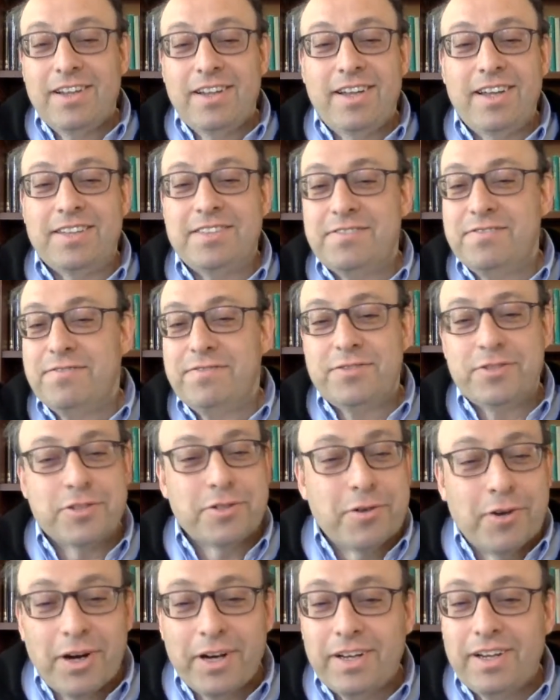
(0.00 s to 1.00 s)
It's
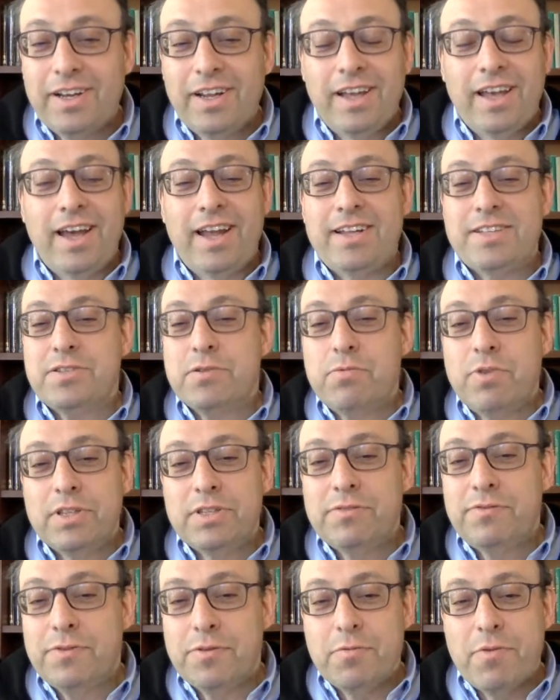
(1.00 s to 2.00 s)
short and it's a
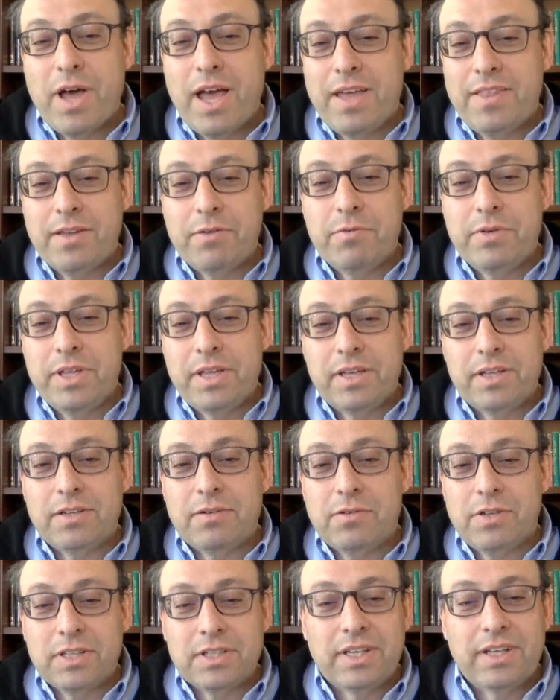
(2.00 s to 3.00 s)
wonderful way that we can
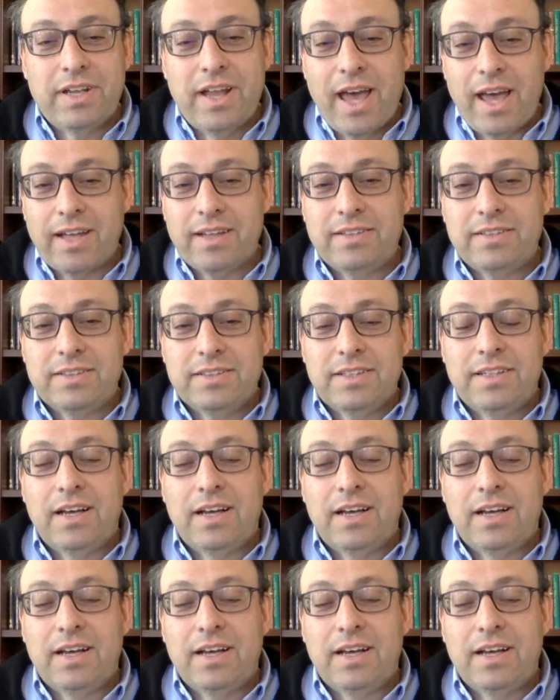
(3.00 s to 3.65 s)
all connect